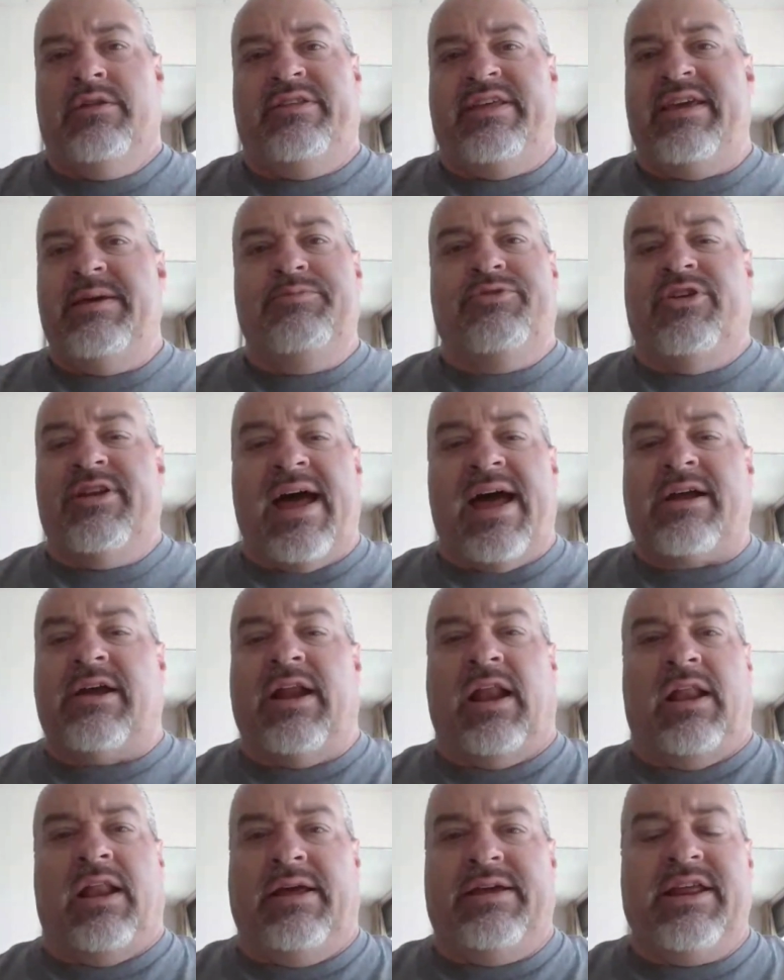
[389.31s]
Teams are not
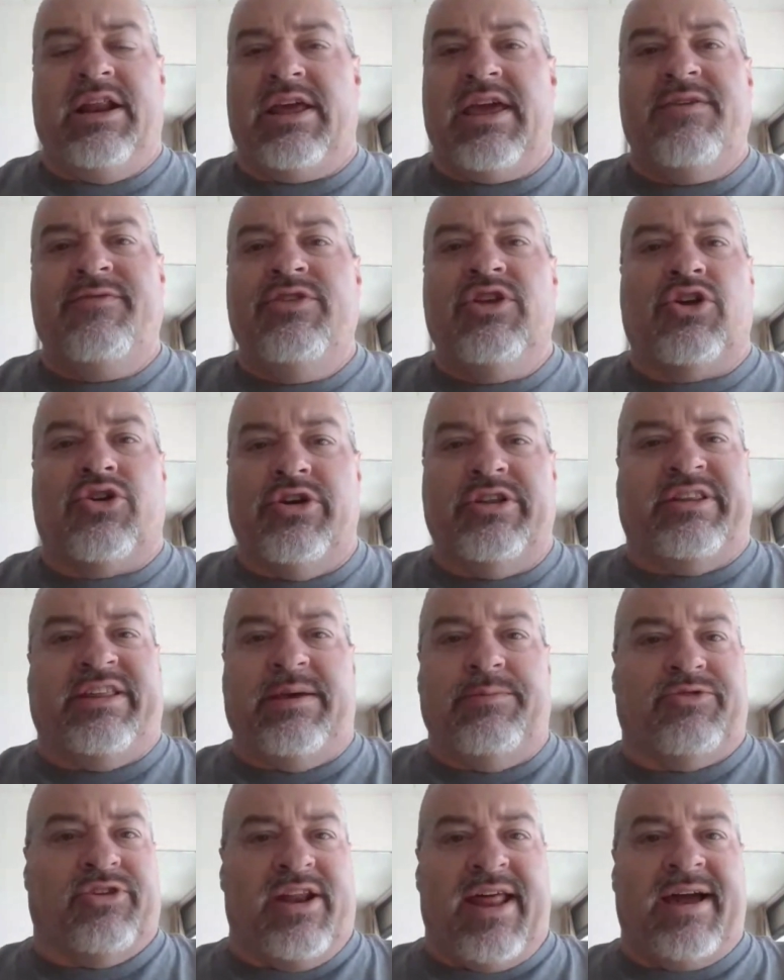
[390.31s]
going to, you know, even the good
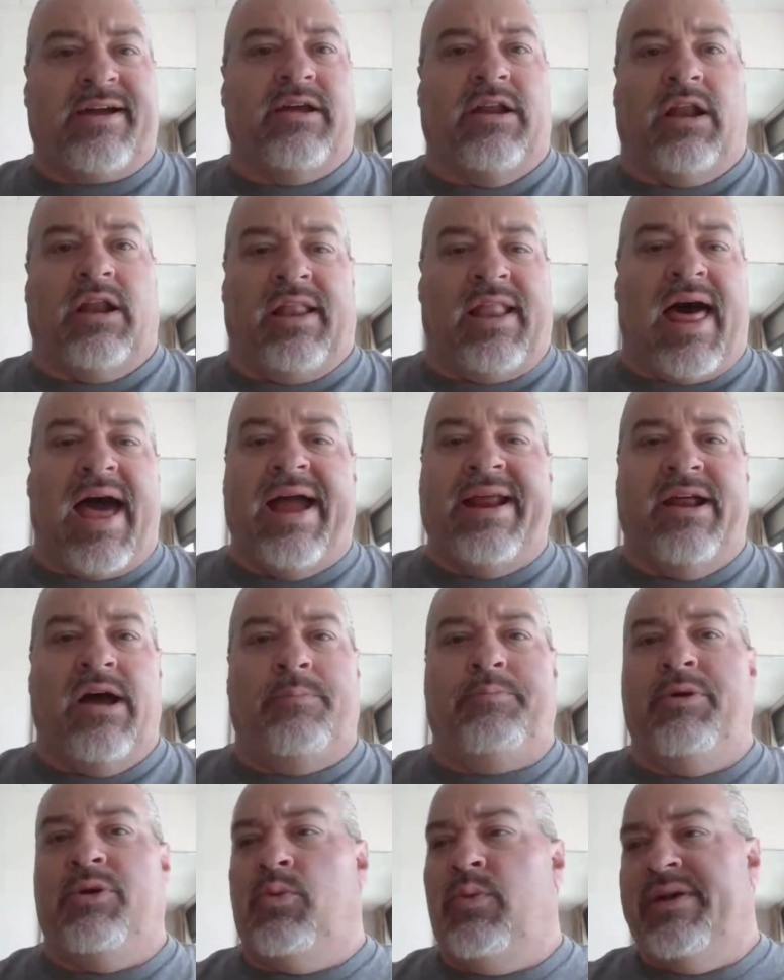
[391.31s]
teams are not going to line
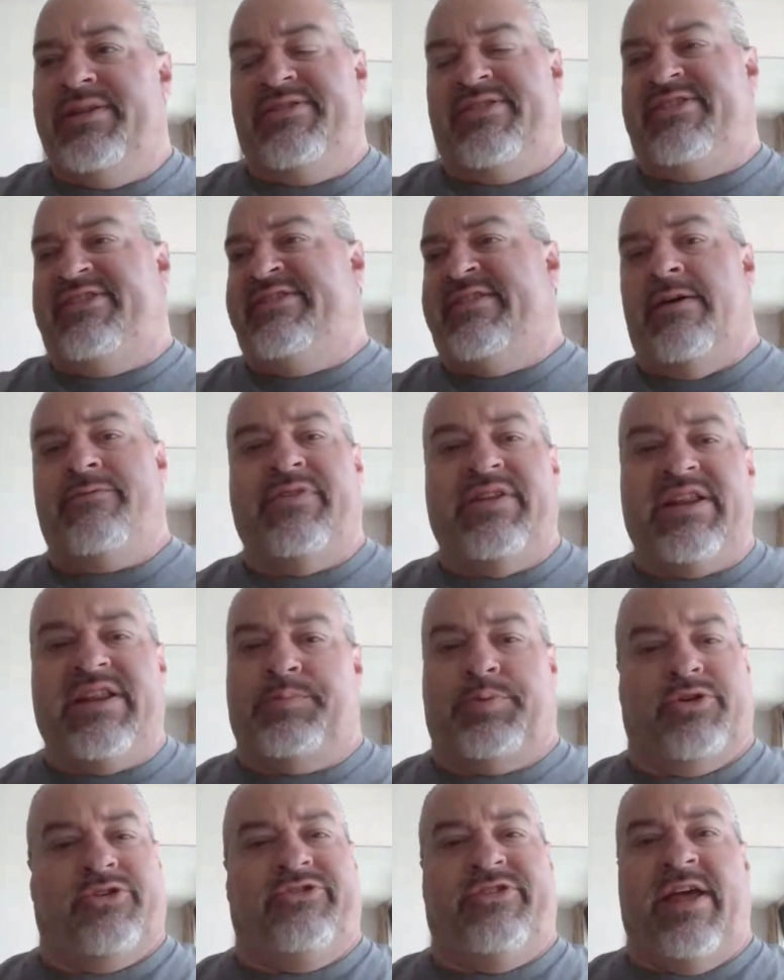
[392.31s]
up and win
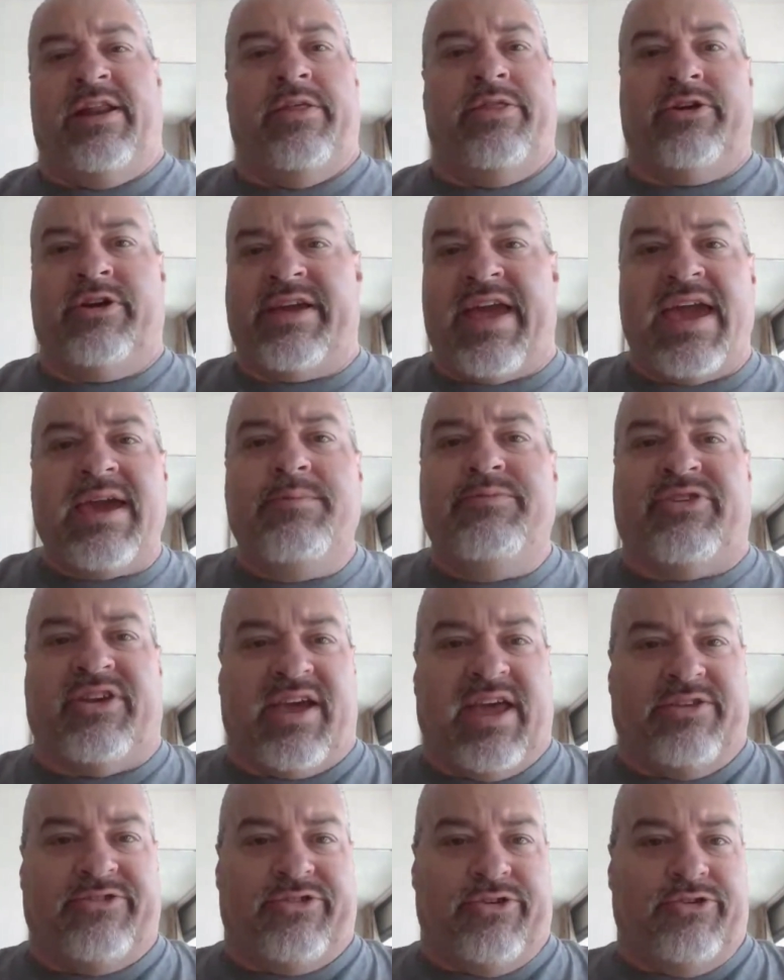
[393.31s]
70% of their games
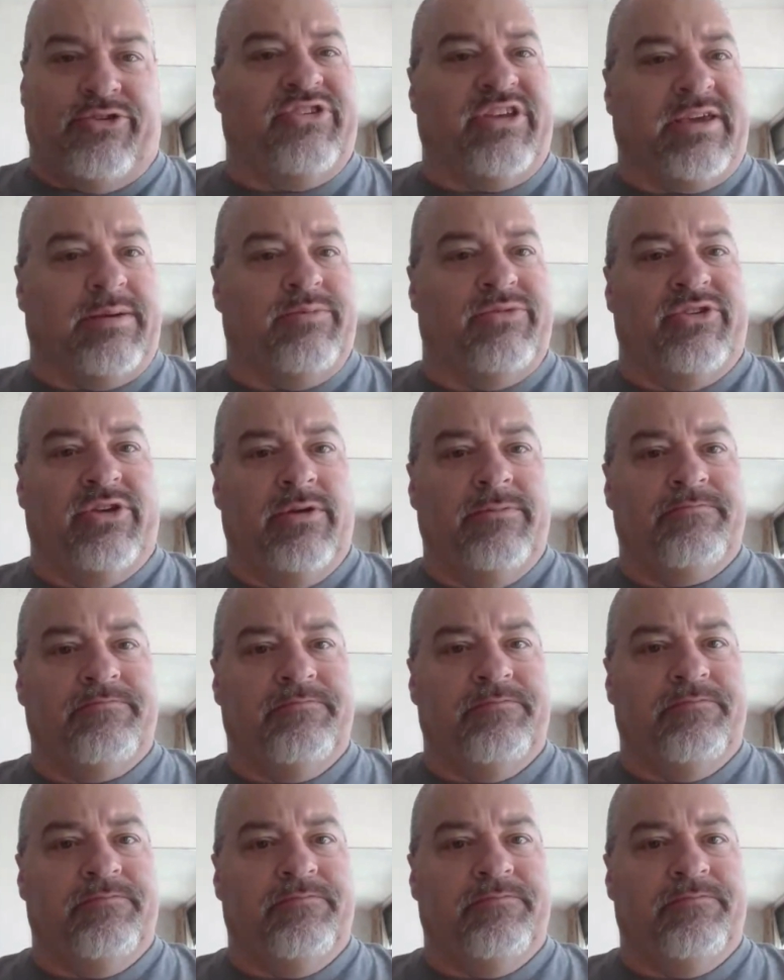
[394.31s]
against those teams.